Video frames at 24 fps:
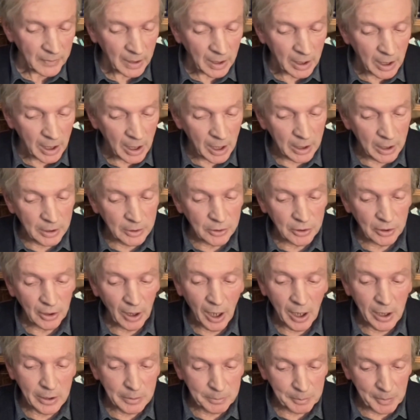and
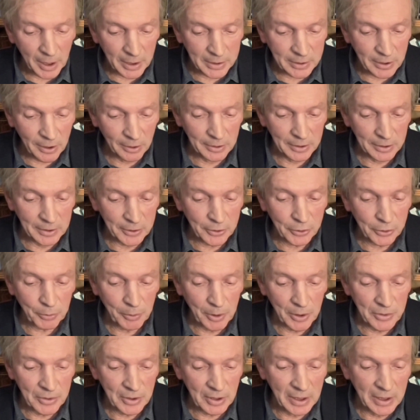I and my colleagues were
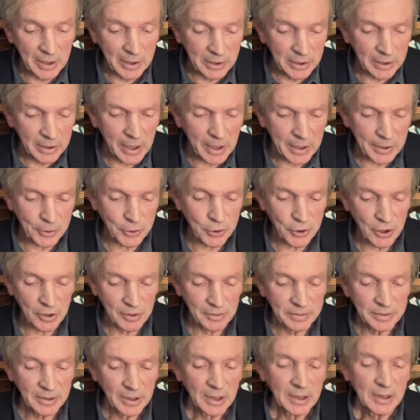at the leading edge
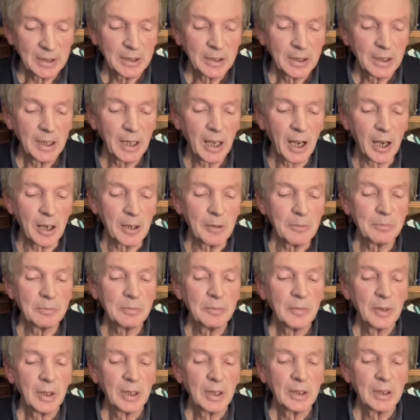of um,
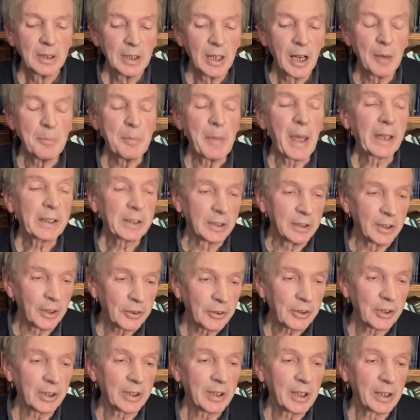a
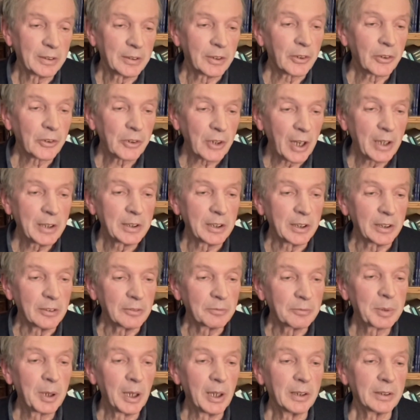mechanistic understanding
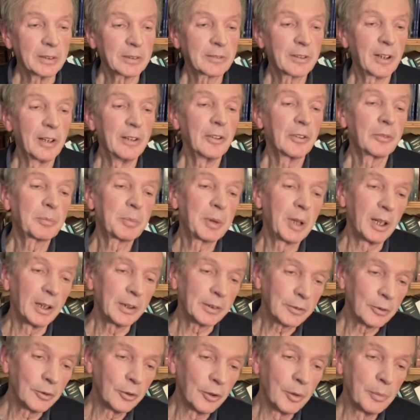of plant growth,
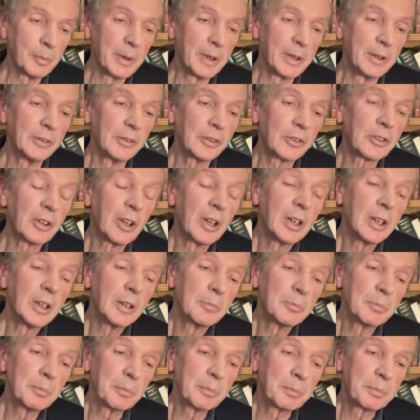plant hormones.
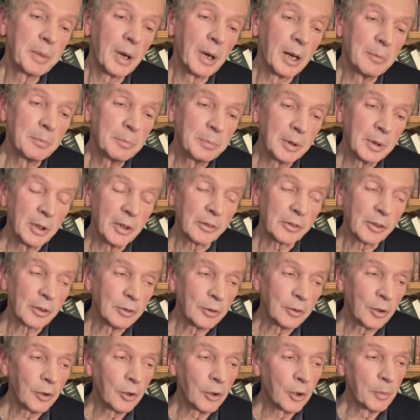Uh, there's a
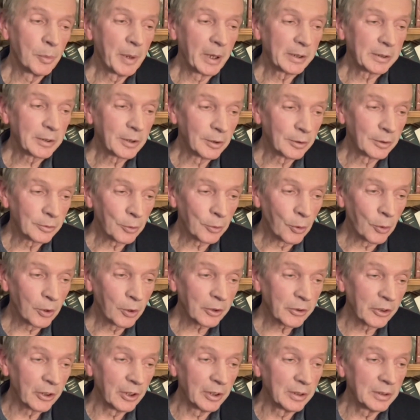hormone called
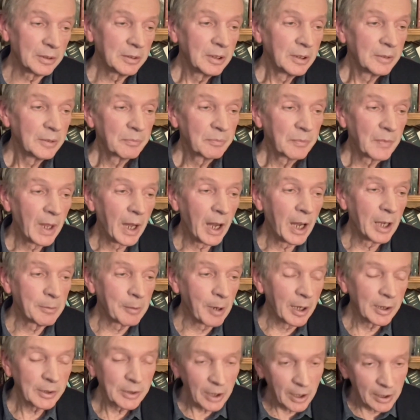auxin, I
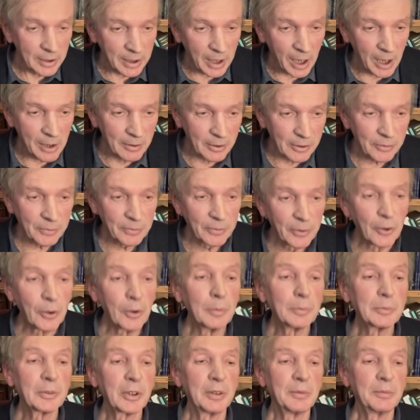worked out how it's
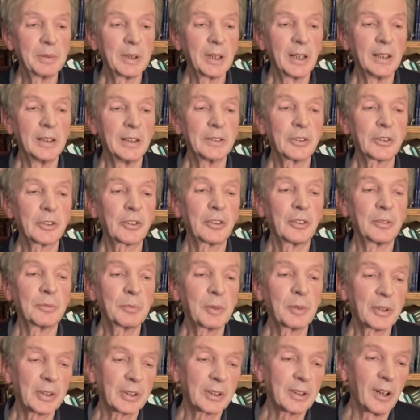formed in plants, and
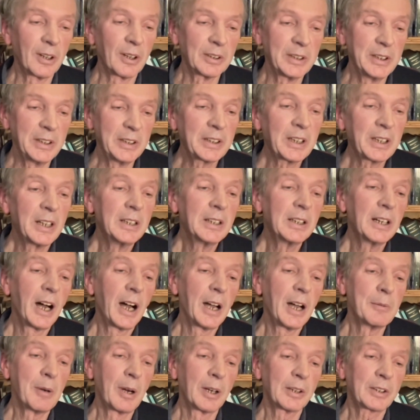with a colleague,
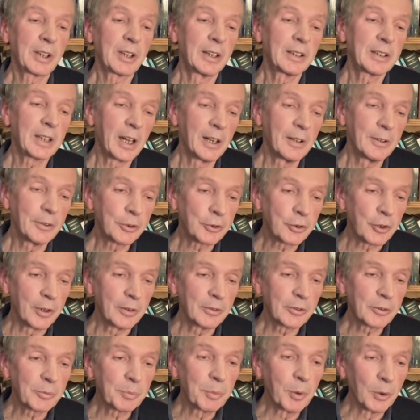I worked out how it's
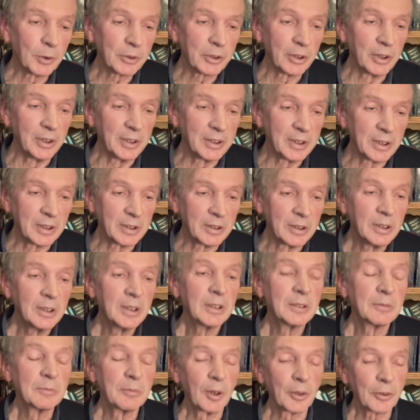transported in a,
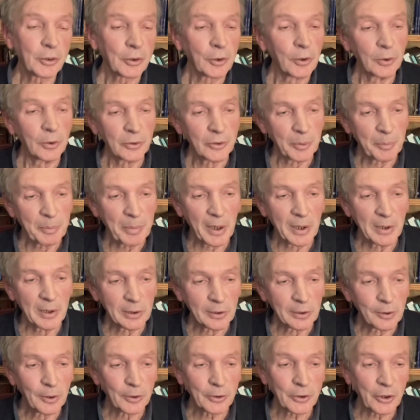what's called the
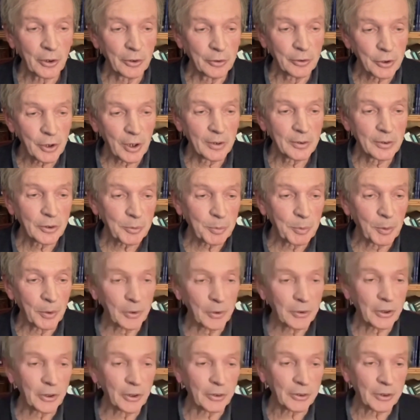polar auxin transport
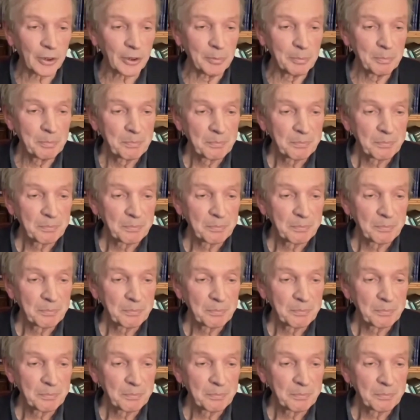system.